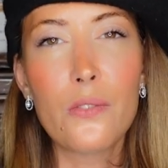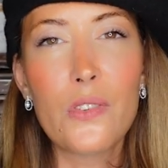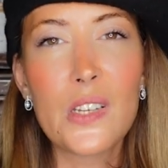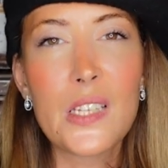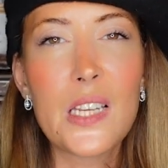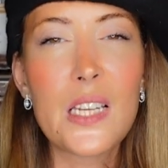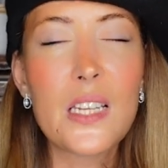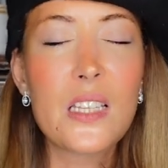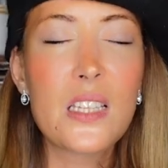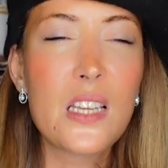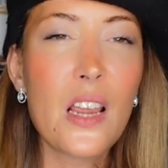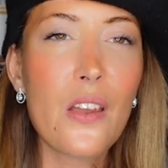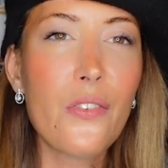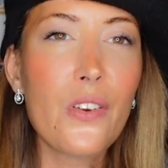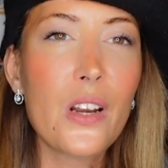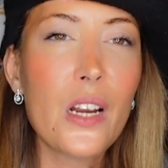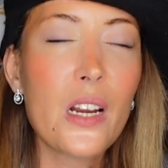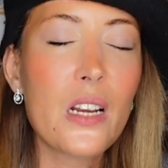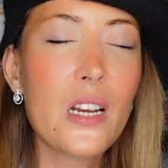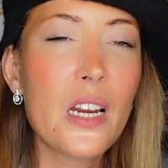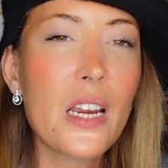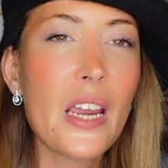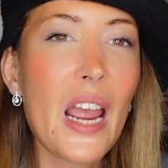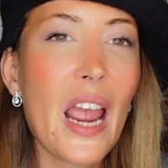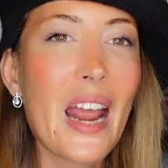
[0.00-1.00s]
This is
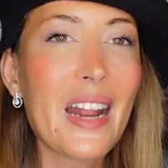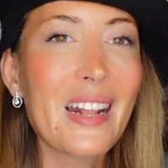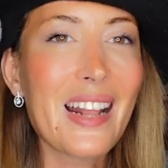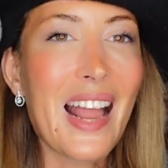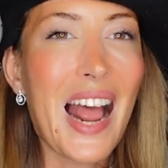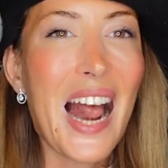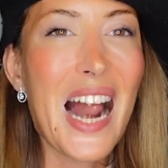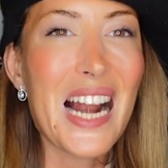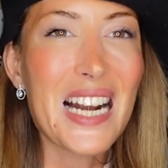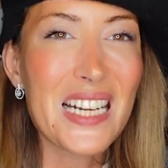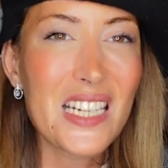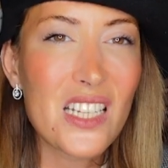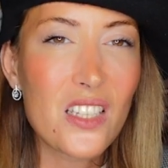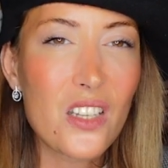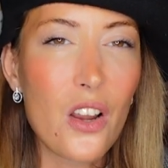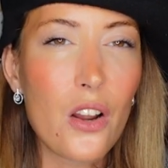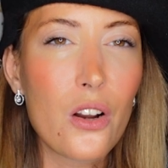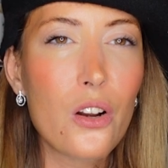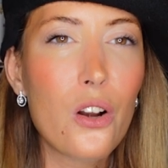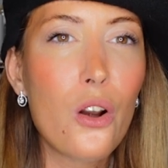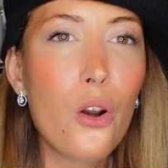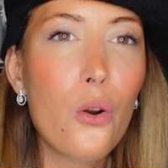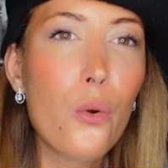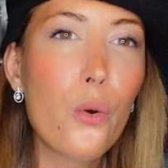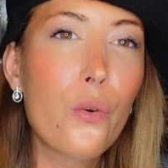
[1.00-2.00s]
definitely an
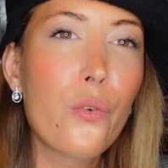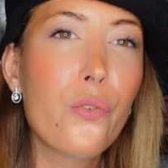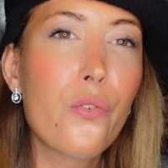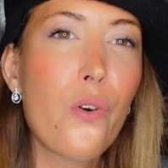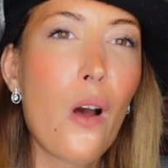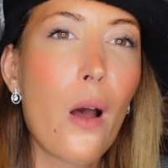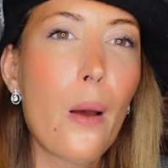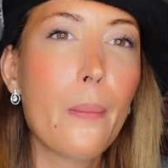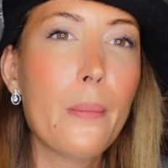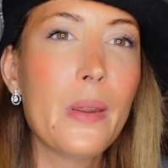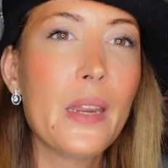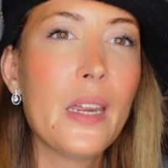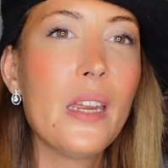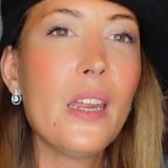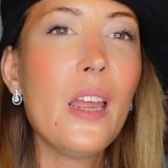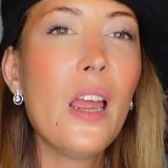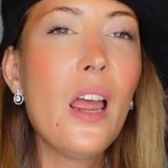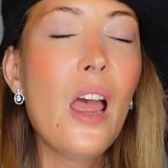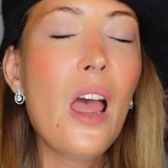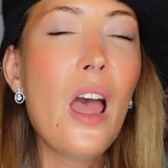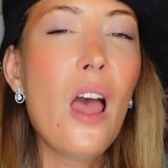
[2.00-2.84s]
Alston look for me.